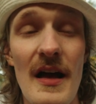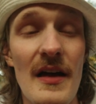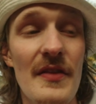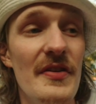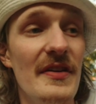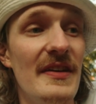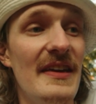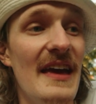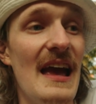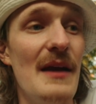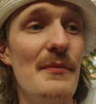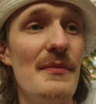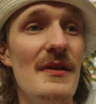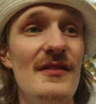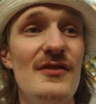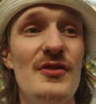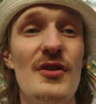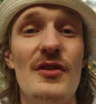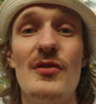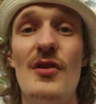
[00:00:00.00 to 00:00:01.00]
The game
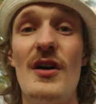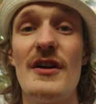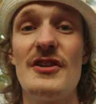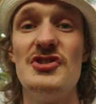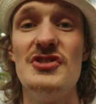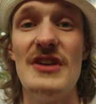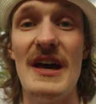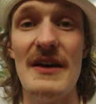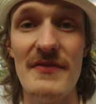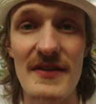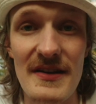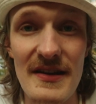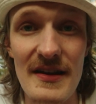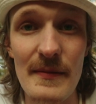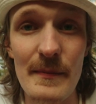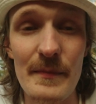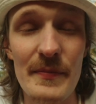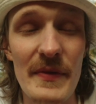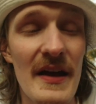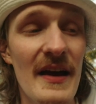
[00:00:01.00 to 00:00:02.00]
is your
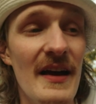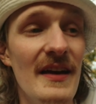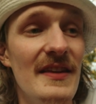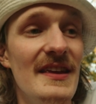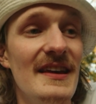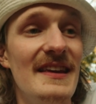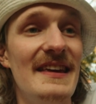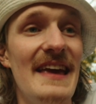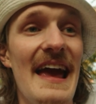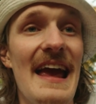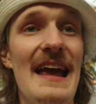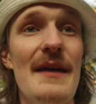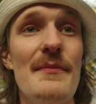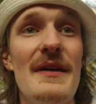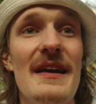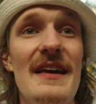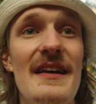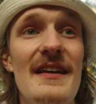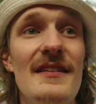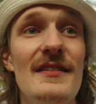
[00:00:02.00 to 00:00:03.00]
longevity. The game
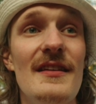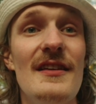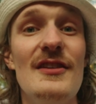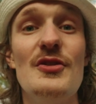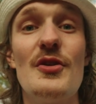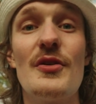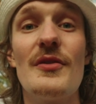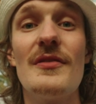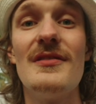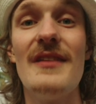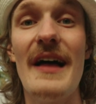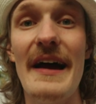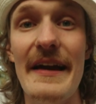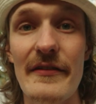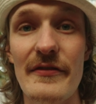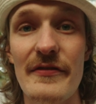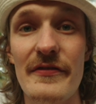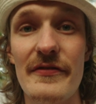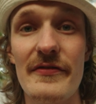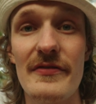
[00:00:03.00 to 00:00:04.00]
is your
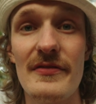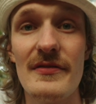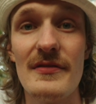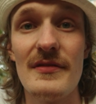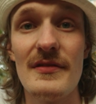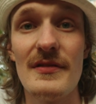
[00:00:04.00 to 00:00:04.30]
life.